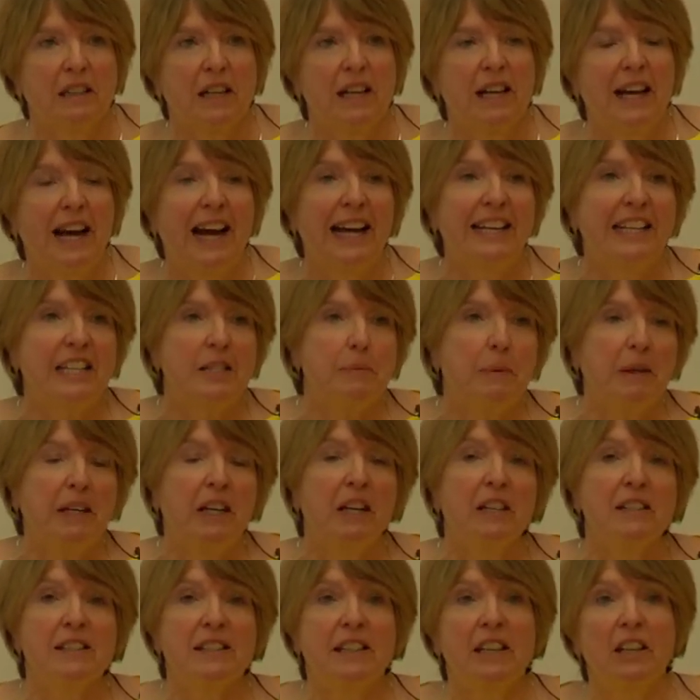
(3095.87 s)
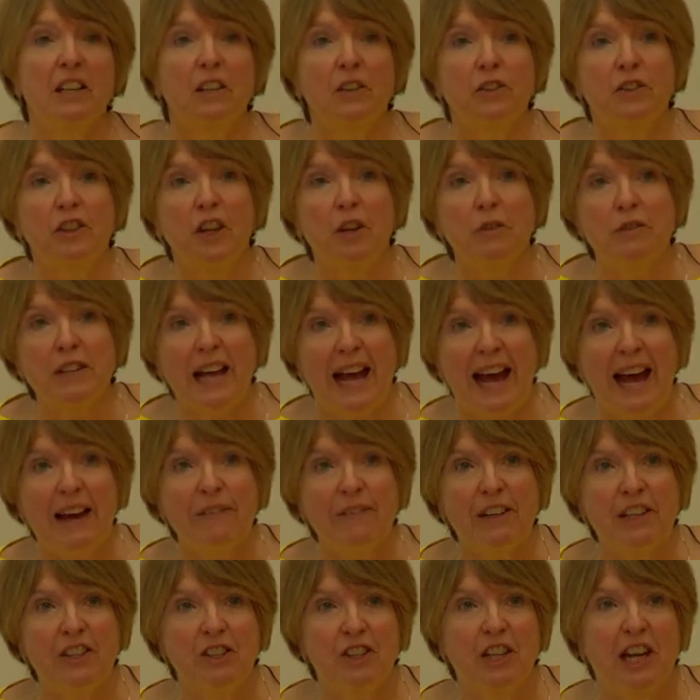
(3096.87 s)
And it's because girls don't have
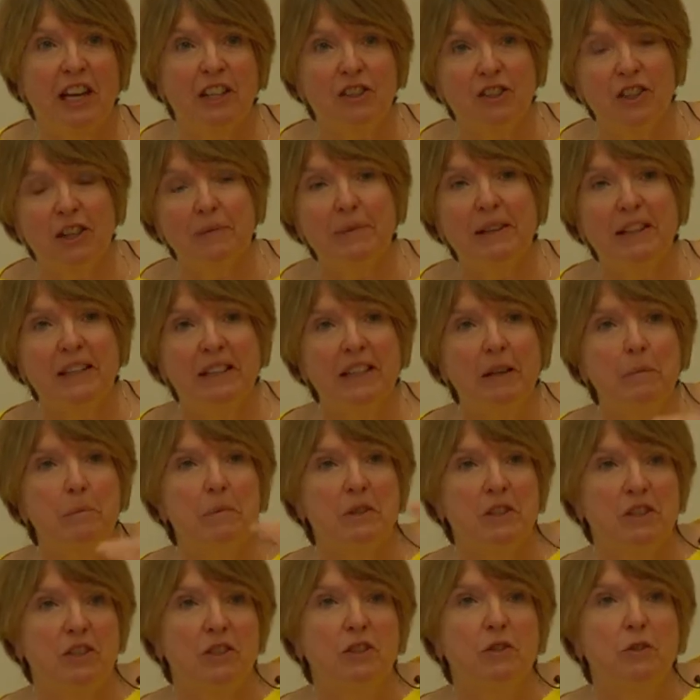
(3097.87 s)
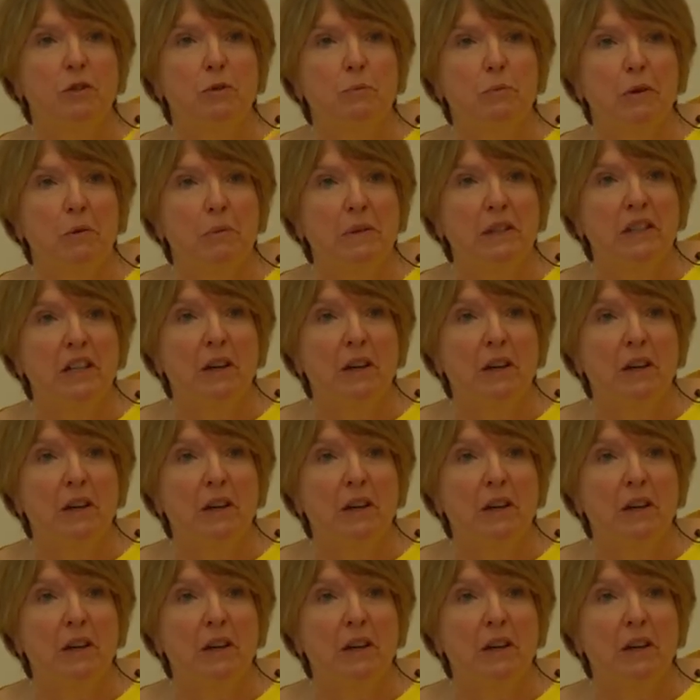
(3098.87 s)
education. I mean, the numbers, as you probably